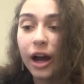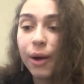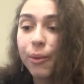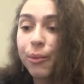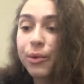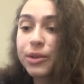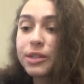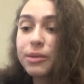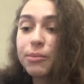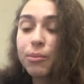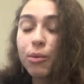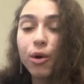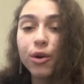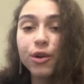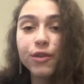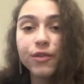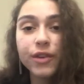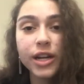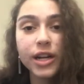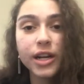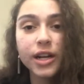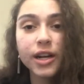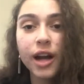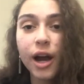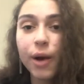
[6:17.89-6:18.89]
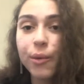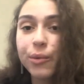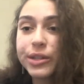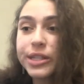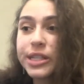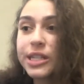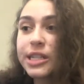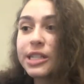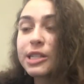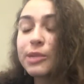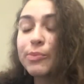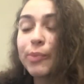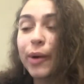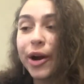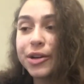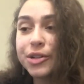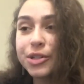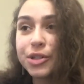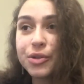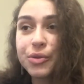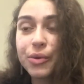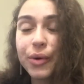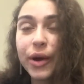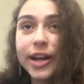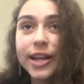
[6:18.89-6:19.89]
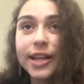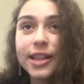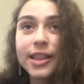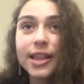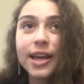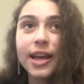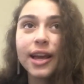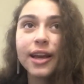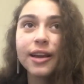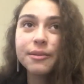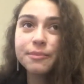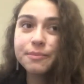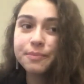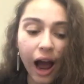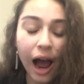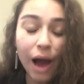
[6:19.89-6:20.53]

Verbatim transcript: I wasn't motivated. I wasn't inspired to do anything.